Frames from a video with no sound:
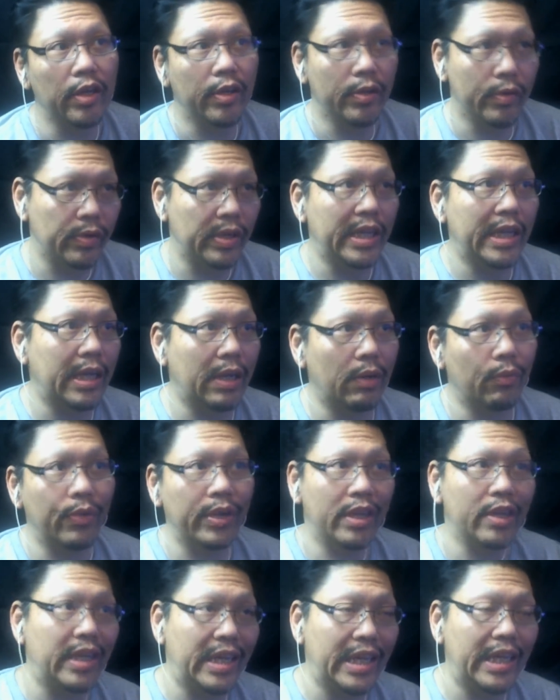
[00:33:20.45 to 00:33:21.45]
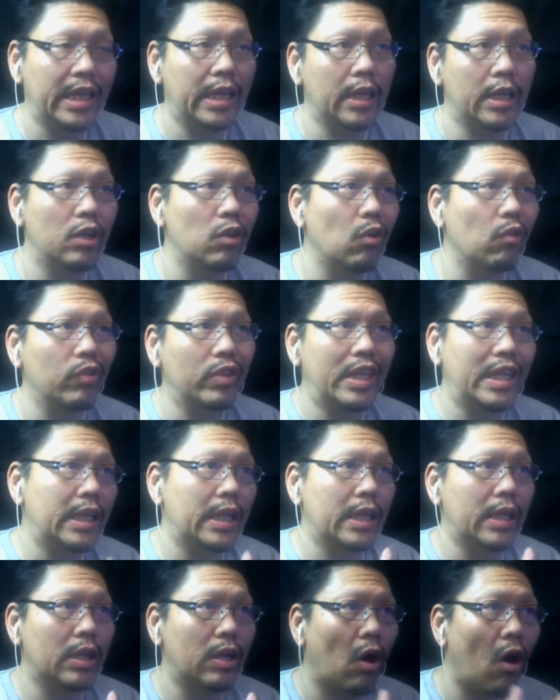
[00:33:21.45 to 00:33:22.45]
You need it when you need it. You don't need
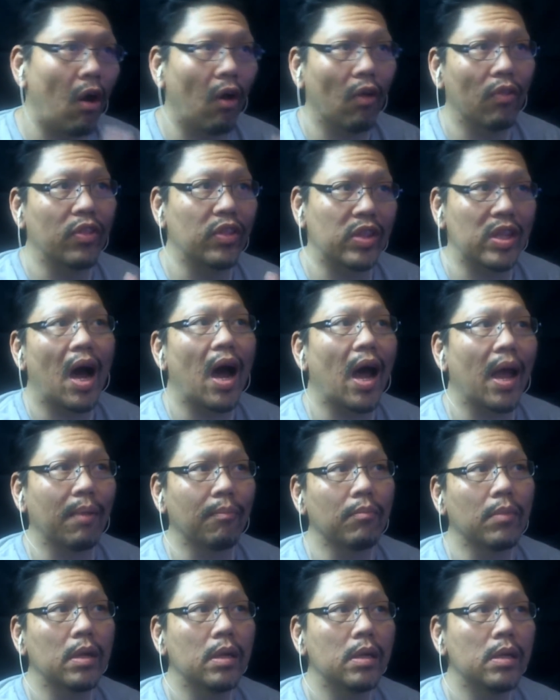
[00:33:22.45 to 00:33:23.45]
it all the time.